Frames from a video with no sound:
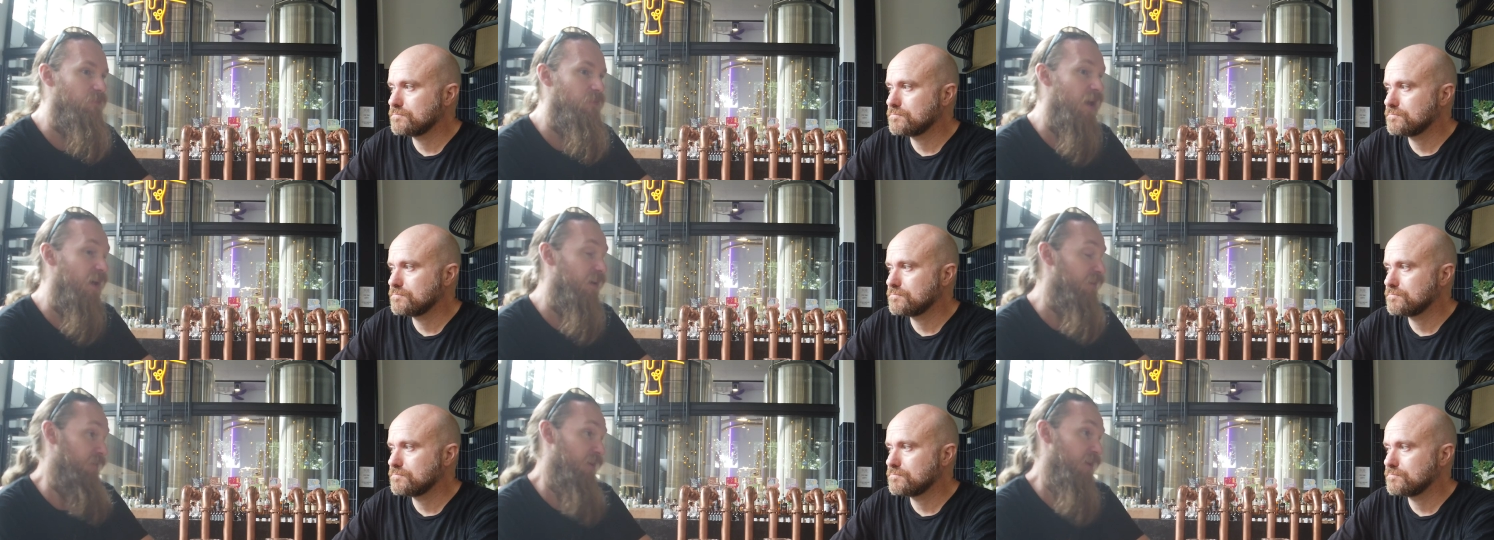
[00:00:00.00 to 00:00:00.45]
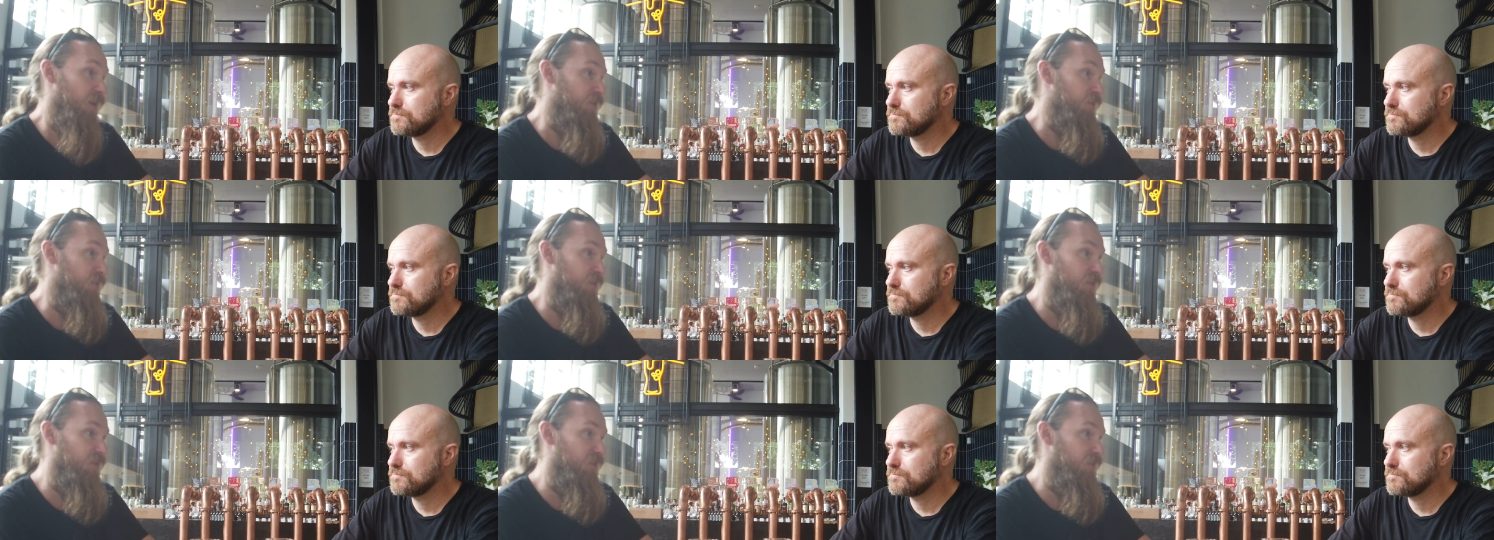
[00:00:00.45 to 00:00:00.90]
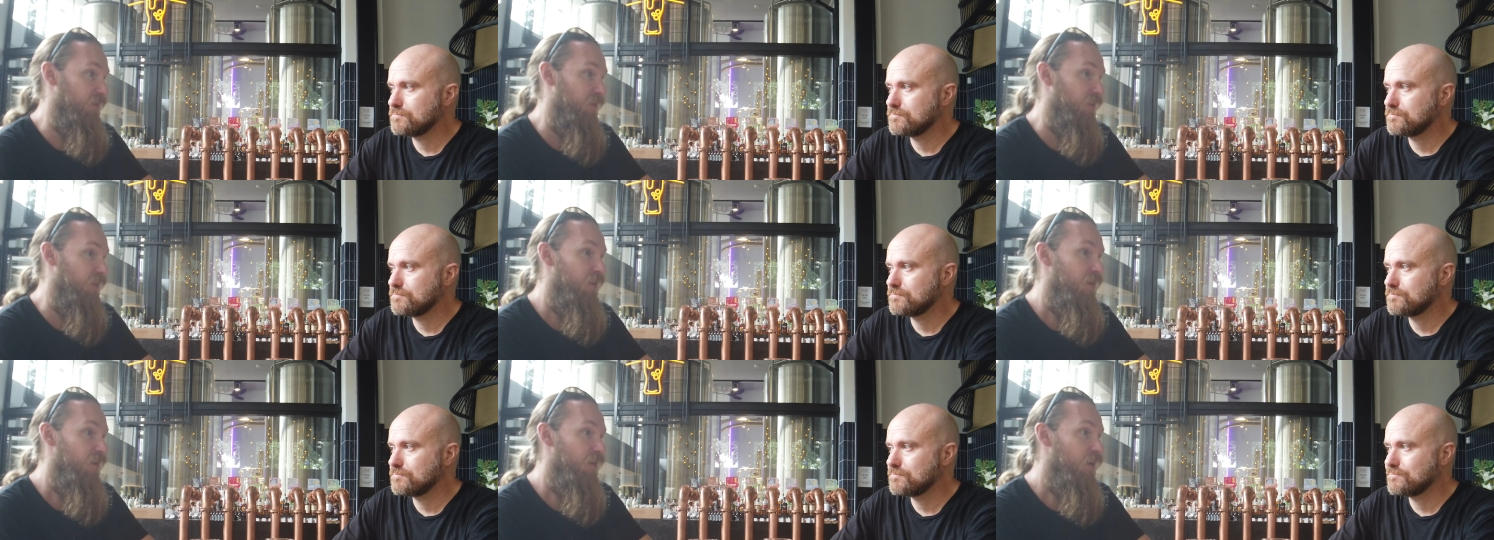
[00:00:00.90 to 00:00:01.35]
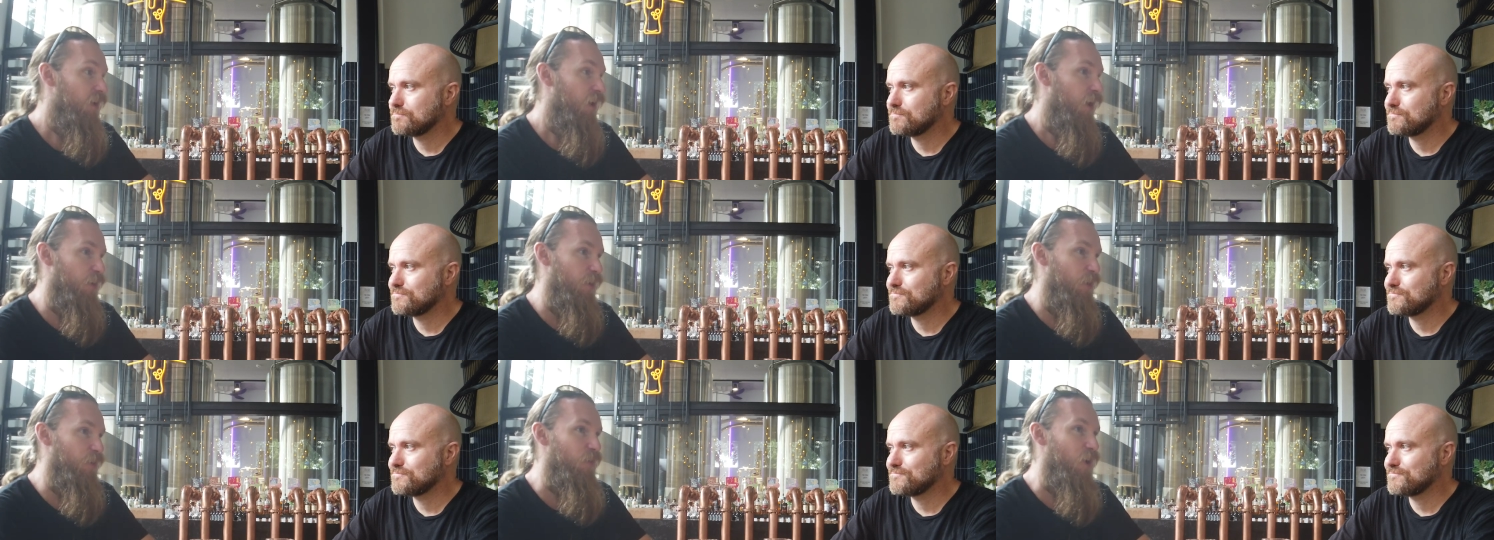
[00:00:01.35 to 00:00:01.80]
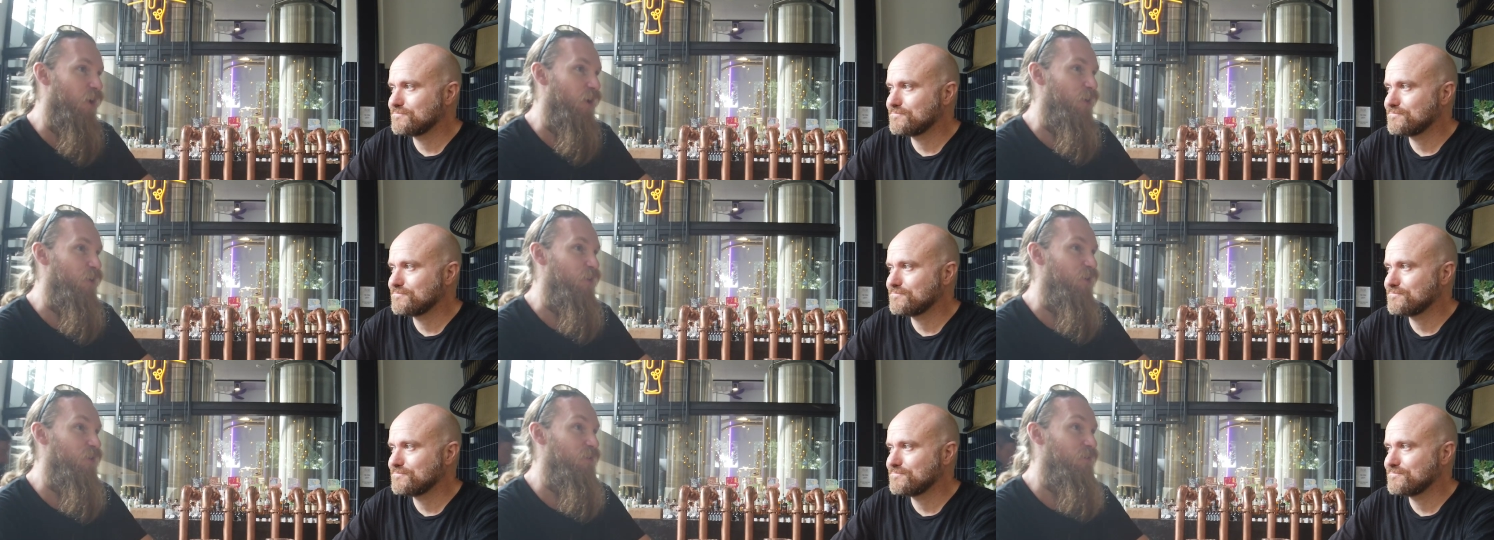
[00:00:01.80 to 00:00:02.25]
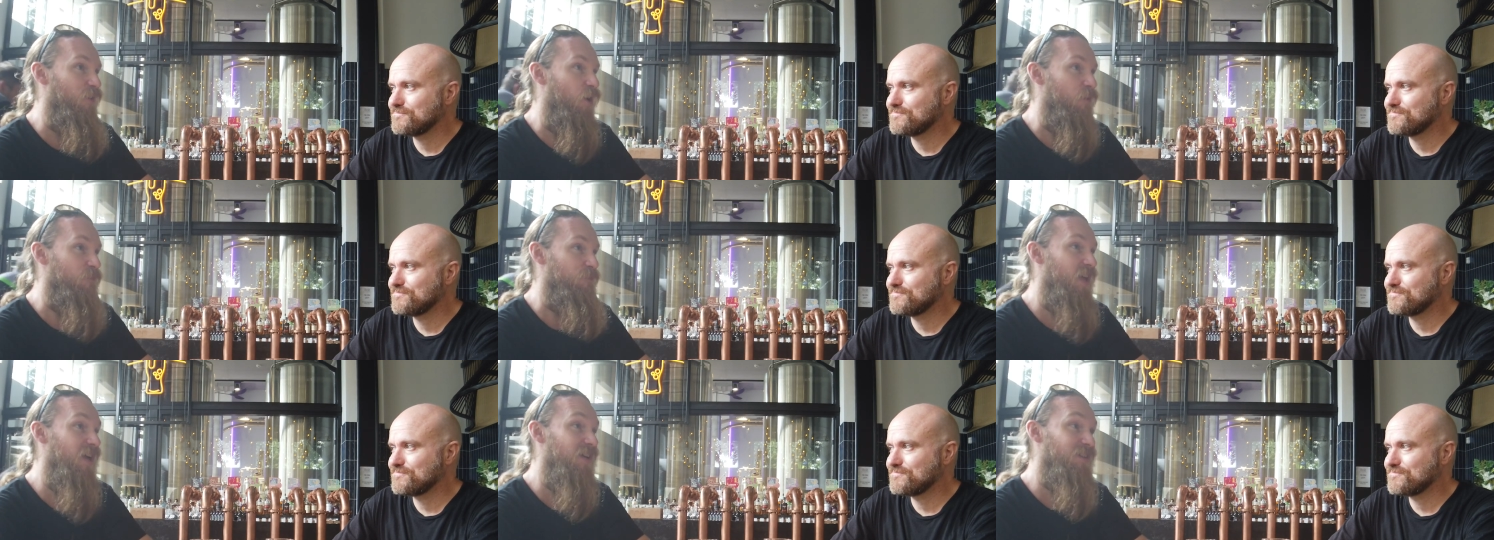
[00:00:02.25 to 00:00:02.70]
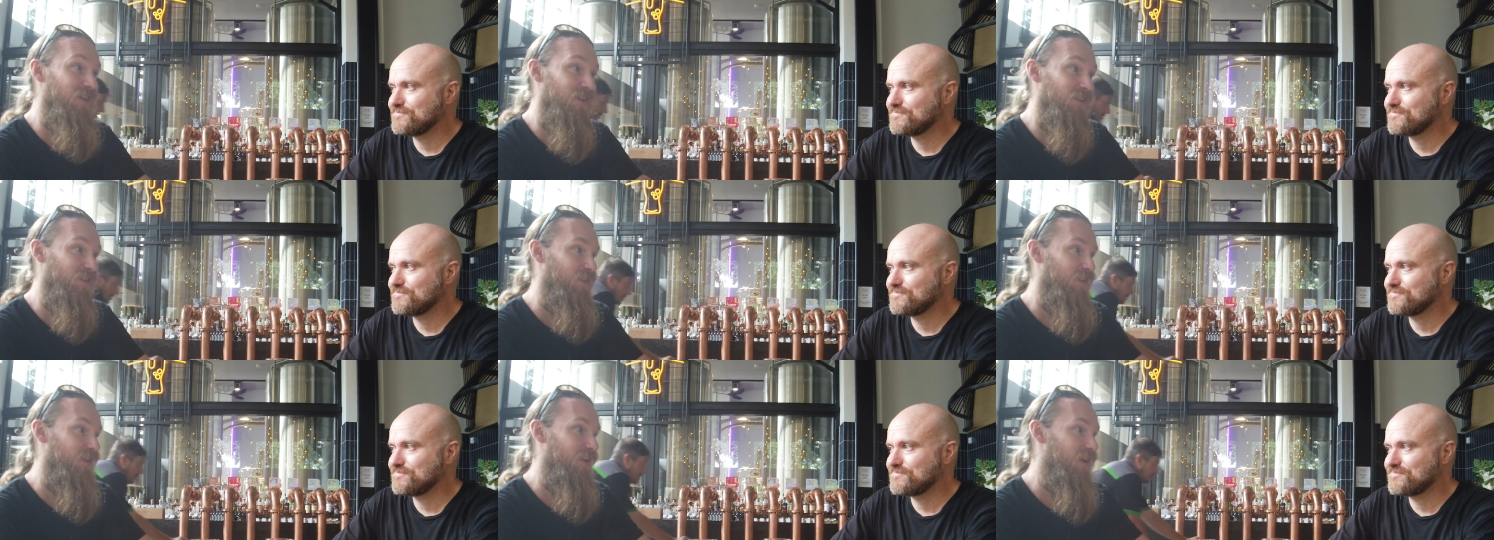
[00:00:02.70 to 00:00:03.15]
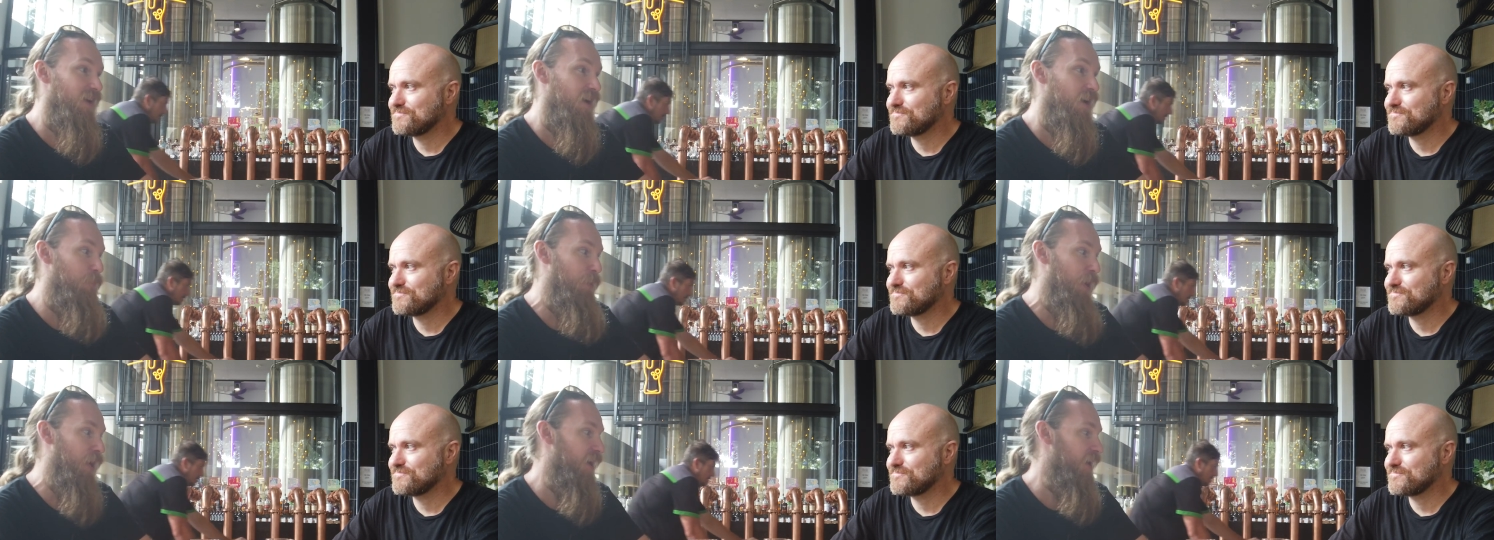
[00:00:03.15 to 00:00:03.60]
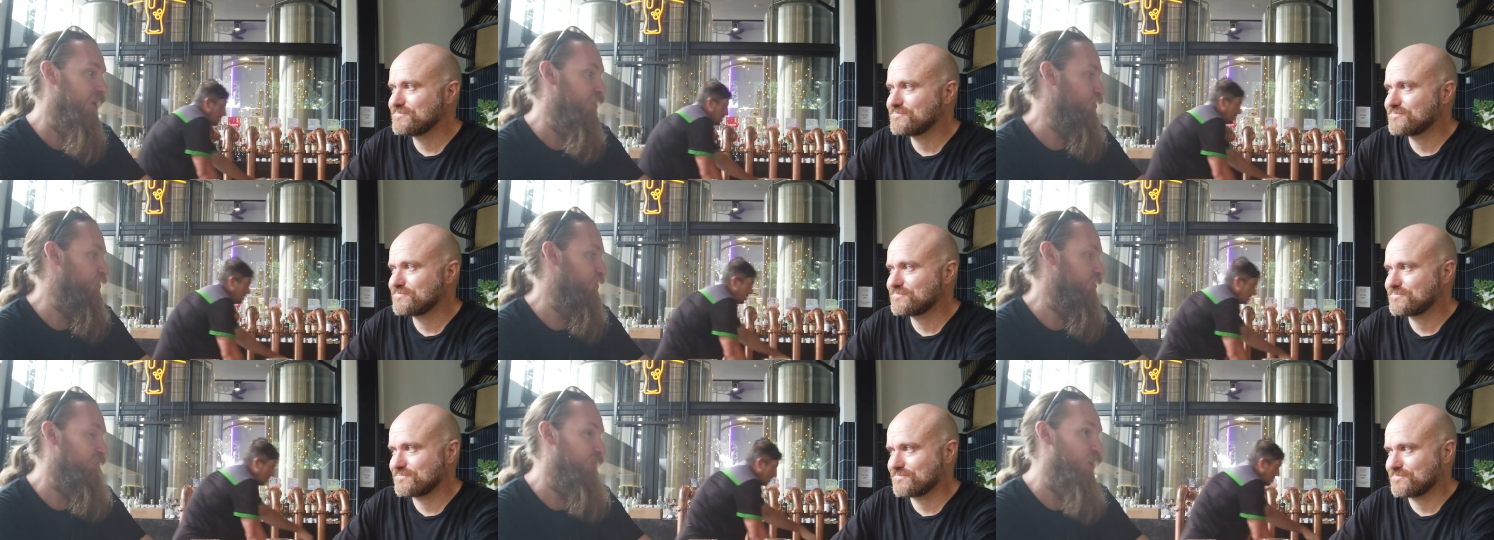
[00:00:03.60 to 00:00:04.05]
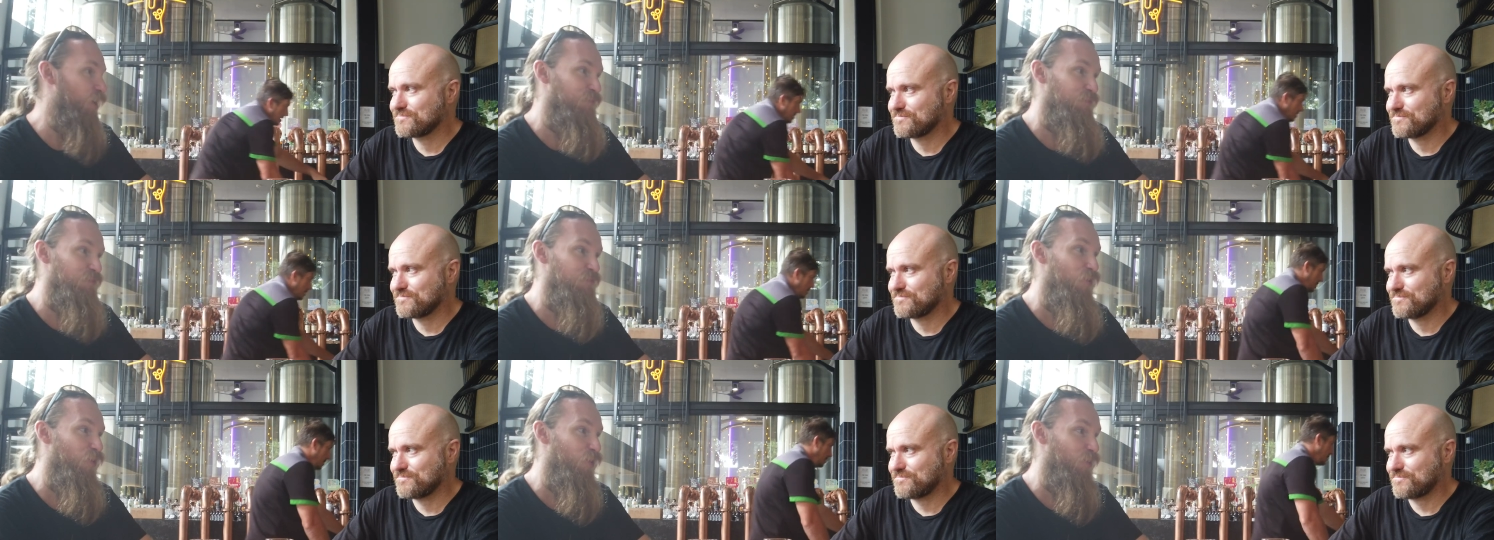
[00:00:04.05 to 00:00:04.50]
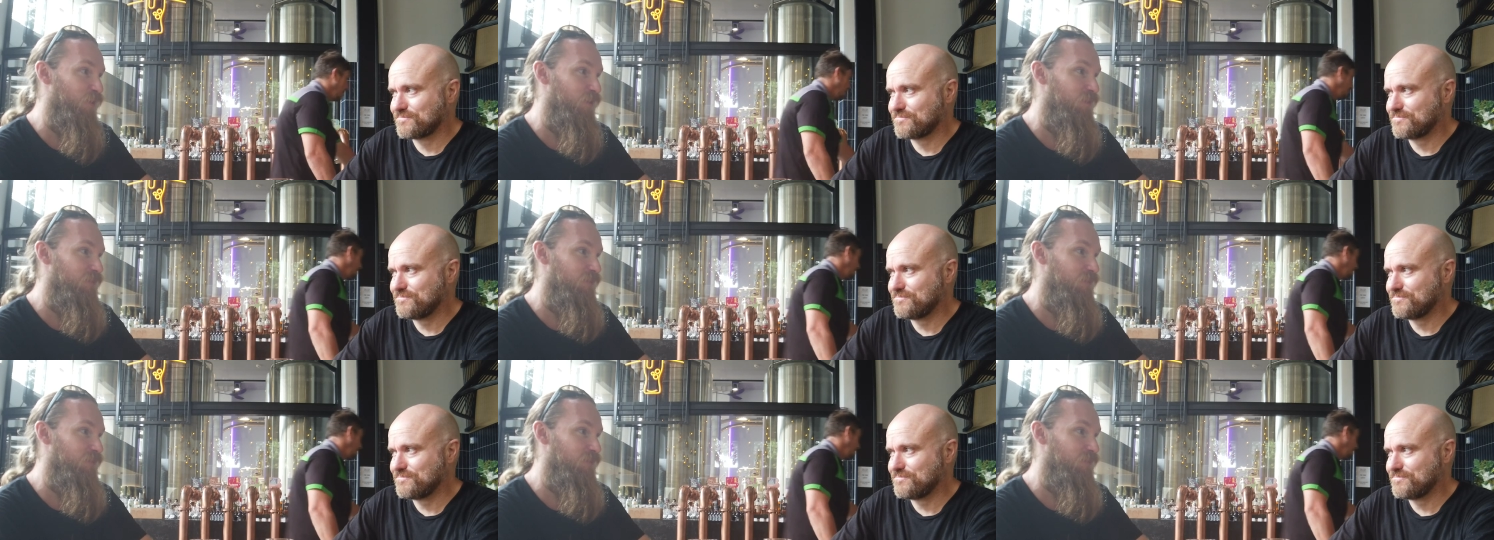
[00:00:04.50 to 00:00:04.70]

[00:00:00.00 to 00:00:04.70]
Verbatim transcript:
Speaker 1: yeah, it's... I don't, I don't, I'm guessing the uh, pH helped more